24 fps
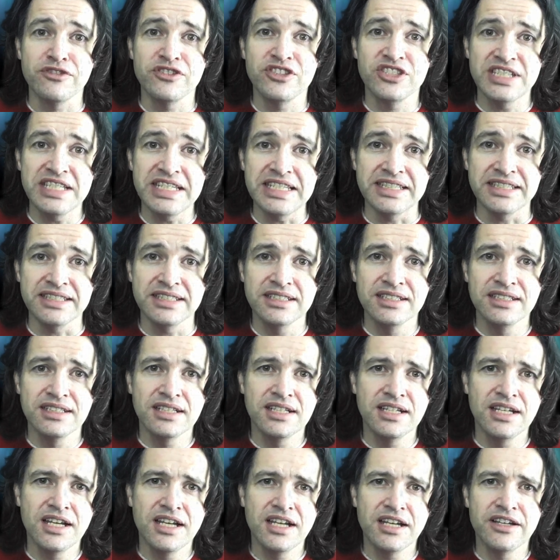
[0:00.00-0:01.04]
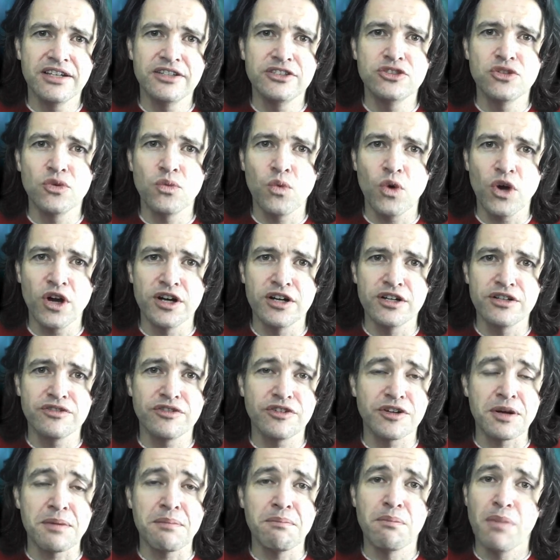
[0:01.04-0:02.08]
seen is the word
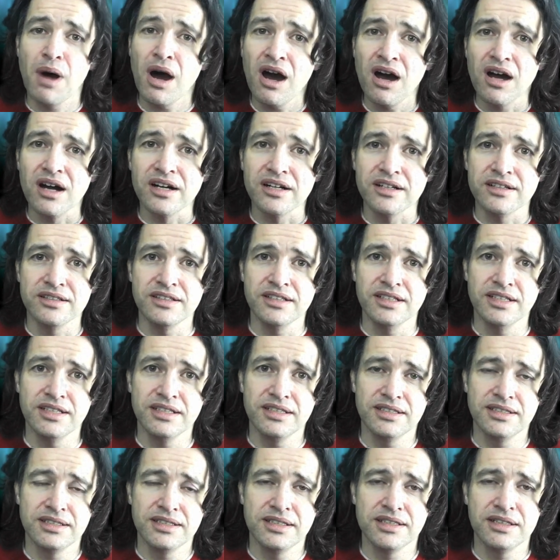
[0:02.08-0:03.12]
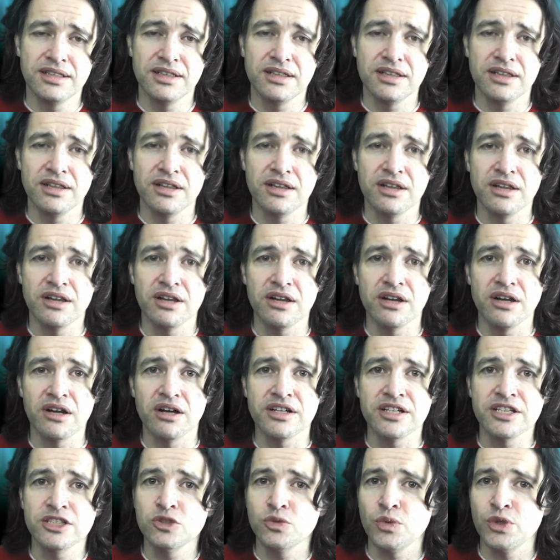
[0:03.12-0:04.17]
for a barn, because a barn
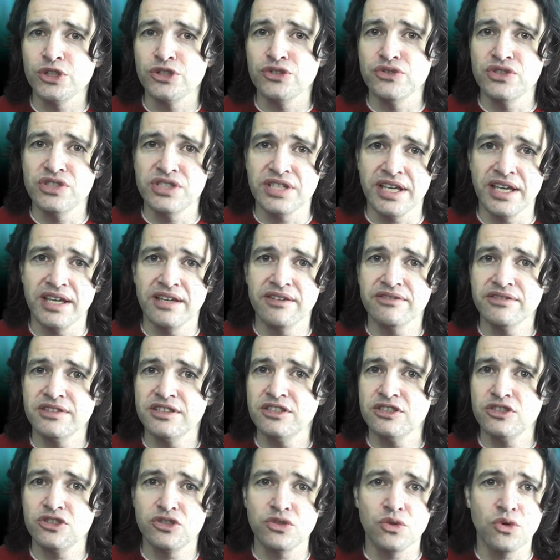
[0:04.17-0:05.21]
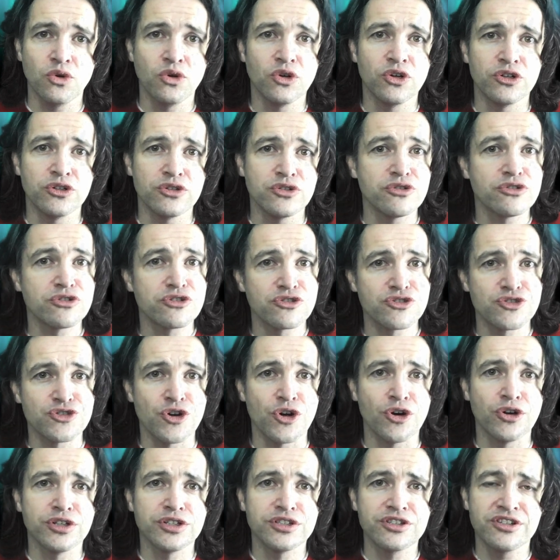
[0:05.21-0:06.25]
is where you save and store your
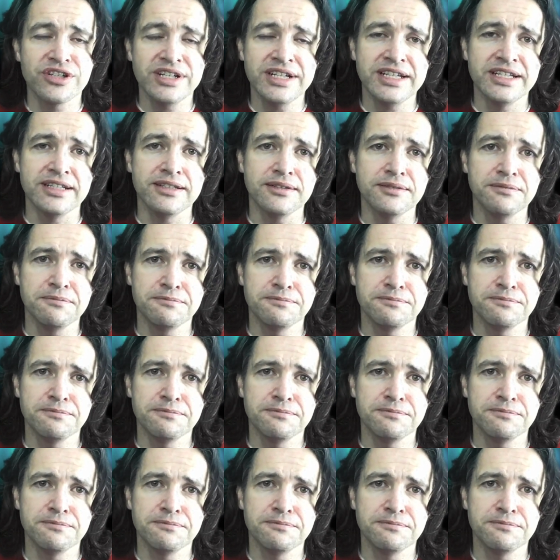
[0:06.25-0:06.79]
straw and grain.